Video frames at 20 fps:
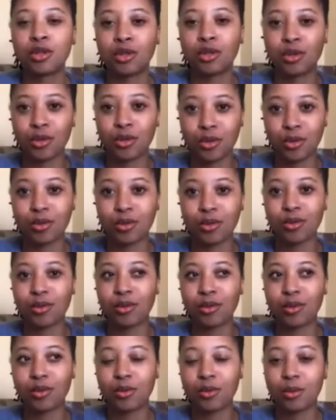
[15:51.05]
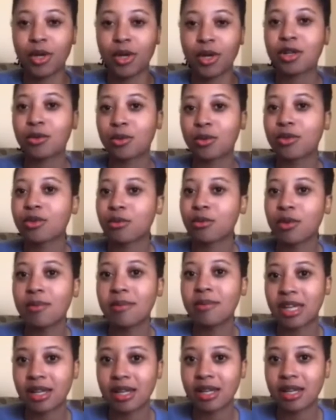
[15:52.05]
to work with
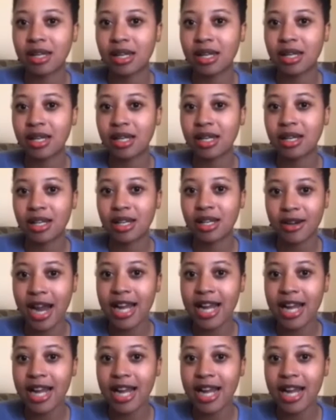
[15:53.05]
women, right?